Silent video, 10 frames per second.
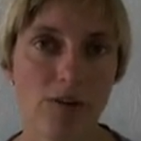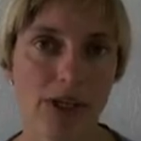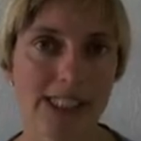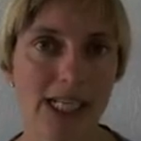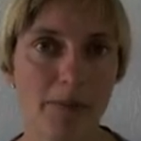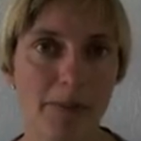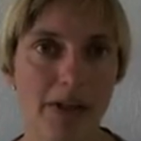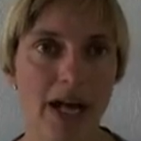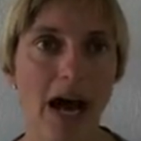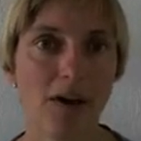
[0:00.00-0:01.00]
For
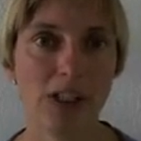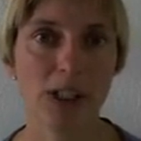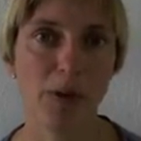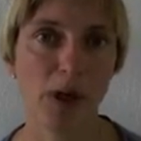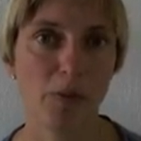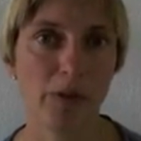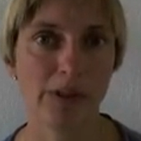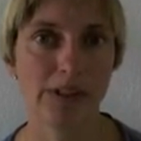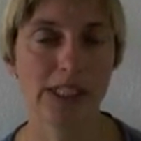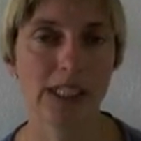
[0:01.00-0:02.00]
example, how do small
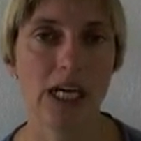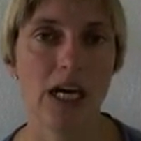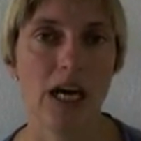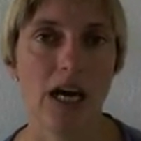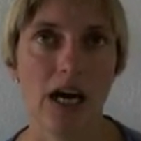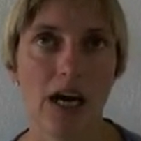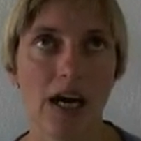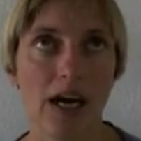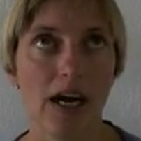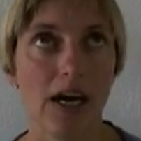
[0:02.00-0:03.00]
worlds
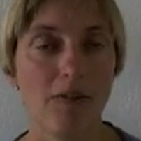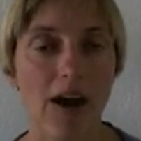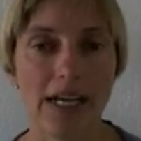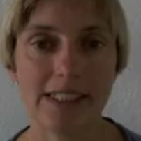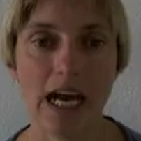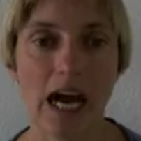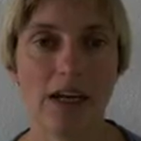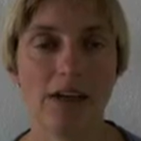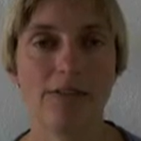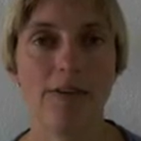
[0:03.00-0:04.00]
arise
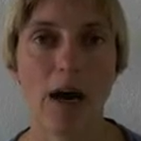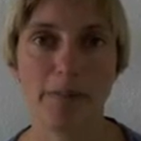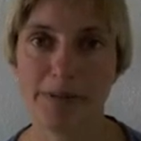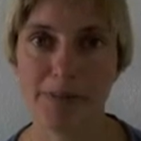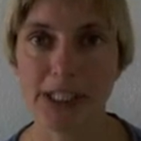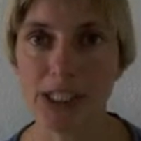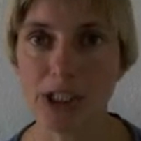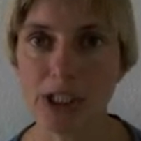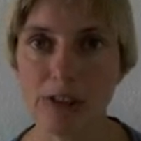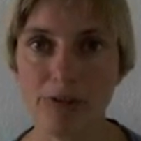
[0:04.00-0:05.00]
out of
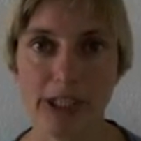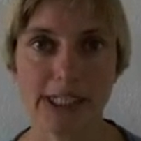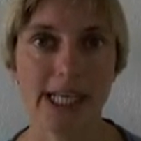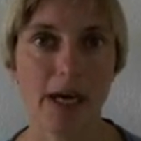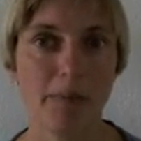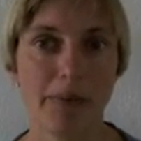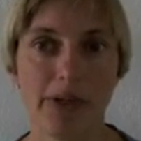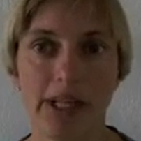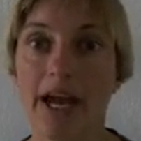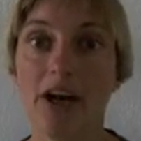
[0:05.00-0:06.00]
optimization? For
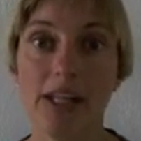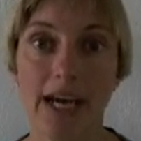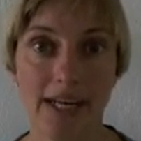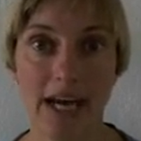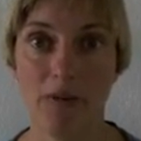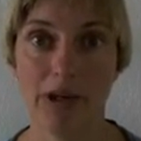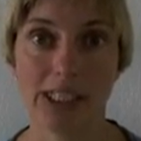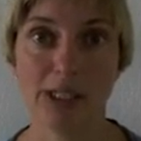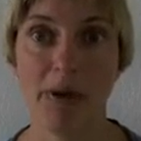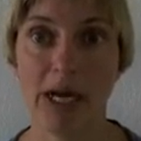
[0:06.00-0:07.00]
example, airline
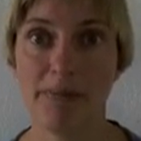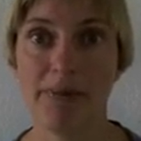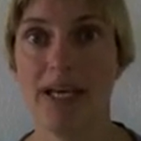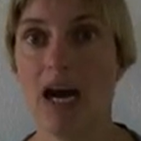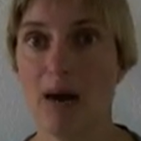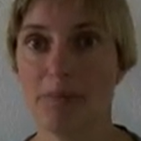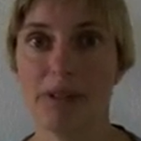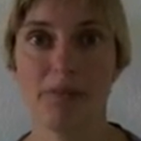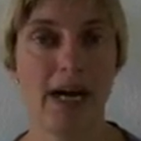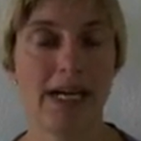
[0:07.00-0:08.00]
networks might be
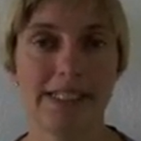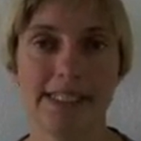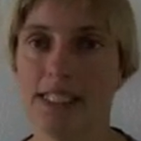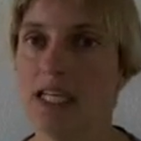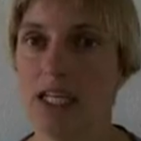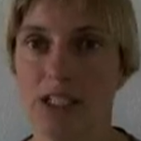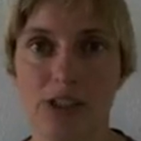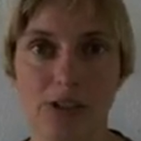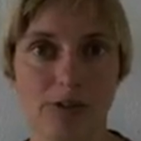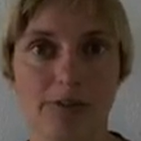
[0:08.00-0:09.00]
optimized
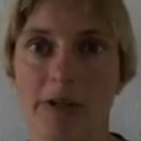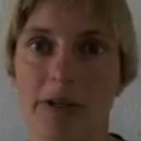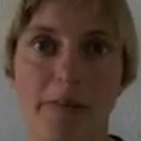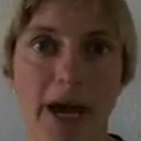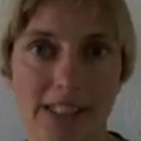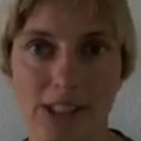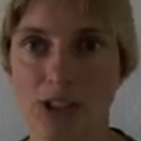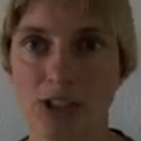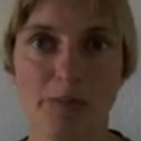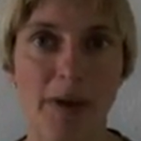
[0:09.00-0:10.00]
to ferry
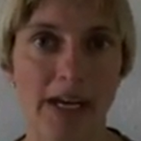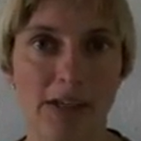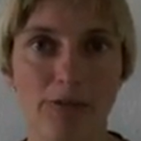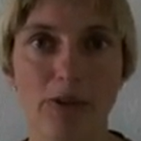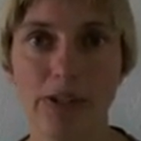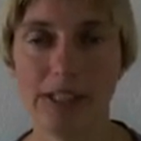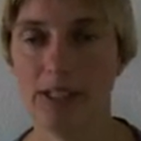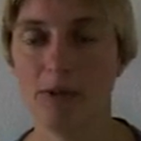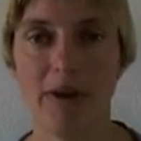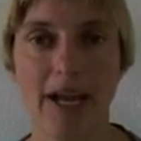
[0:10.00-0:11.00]
passengers back and forth
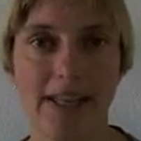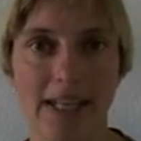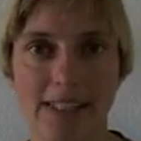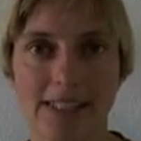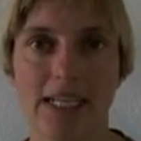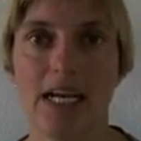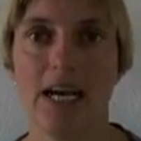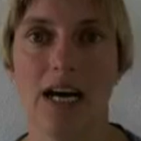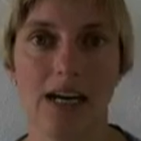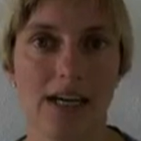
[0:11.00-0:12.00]
in a way that
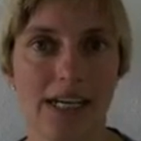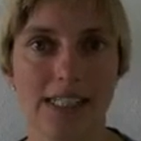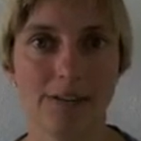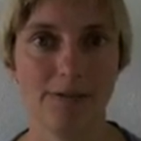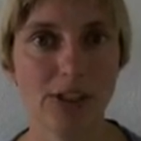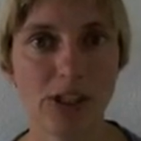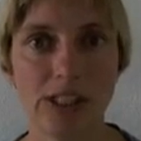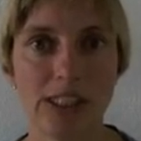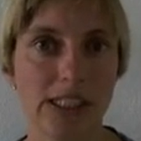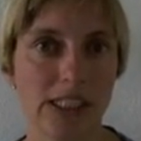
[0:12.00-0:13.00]
is
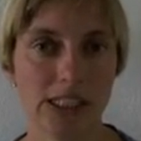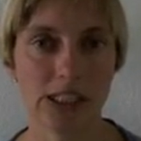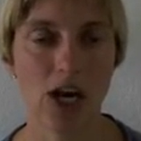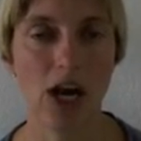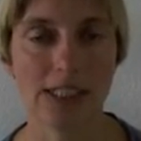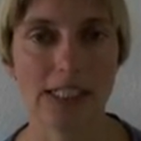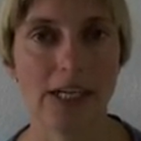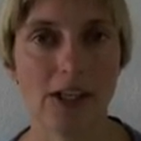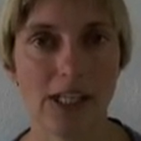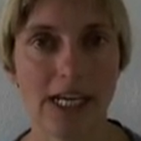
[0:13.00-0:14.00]
efficient and doesn't cost
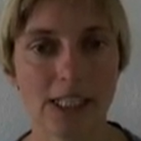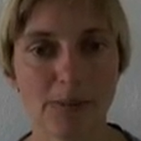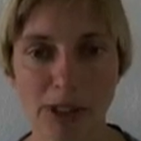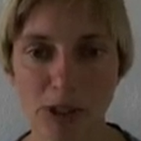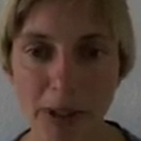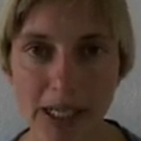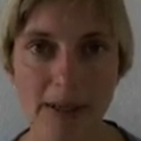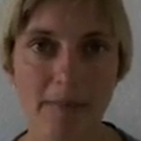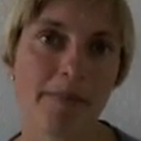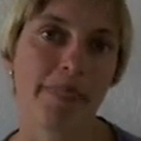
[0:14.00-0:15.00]
the airlines much
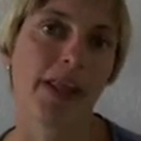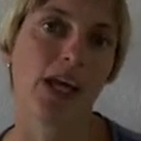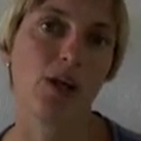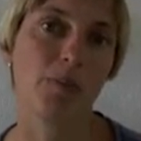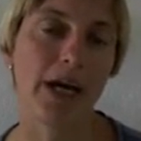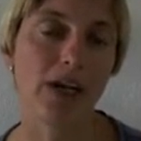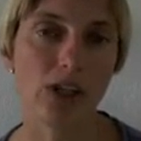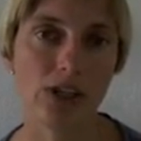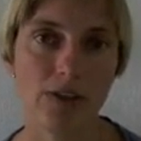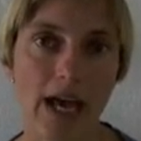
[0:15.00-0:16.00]
money. You might
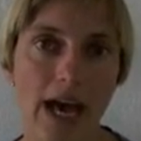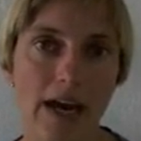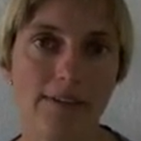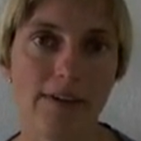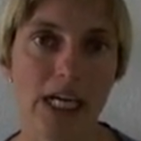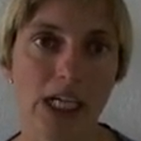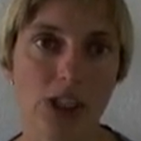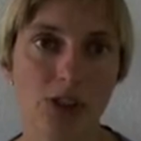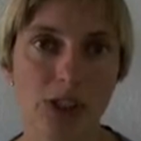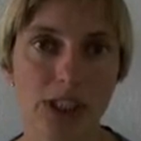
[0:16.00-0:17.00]
also have
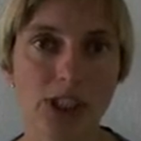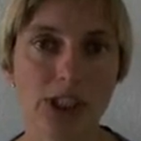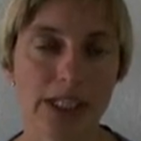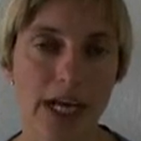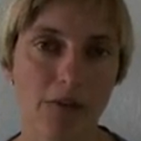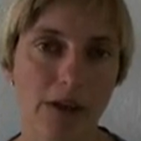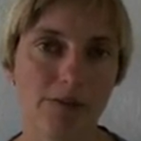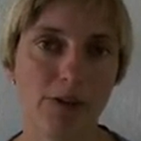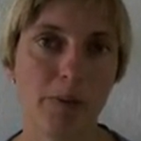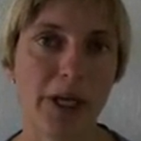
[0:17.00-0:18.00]
strategic network
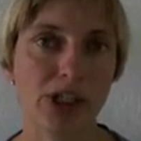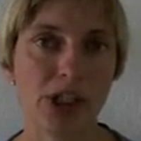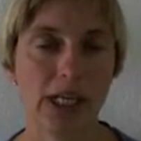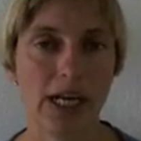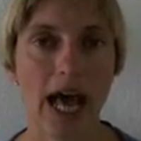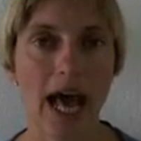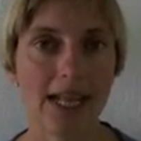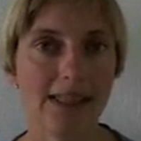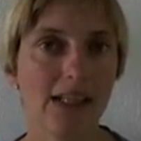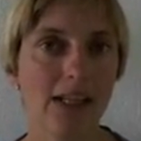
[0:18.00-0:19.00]
formation
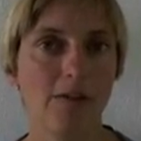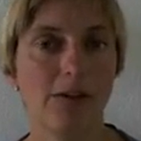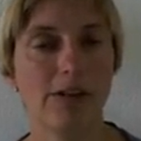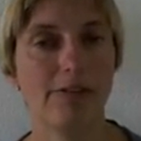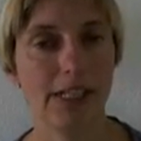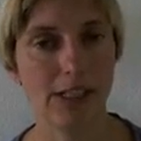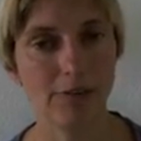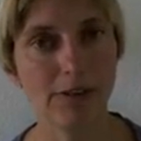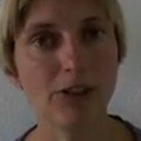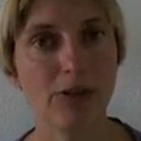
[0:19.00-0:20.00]
at the level of the
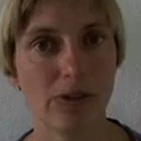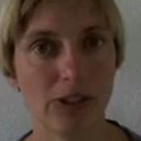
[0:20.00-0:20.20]
individual.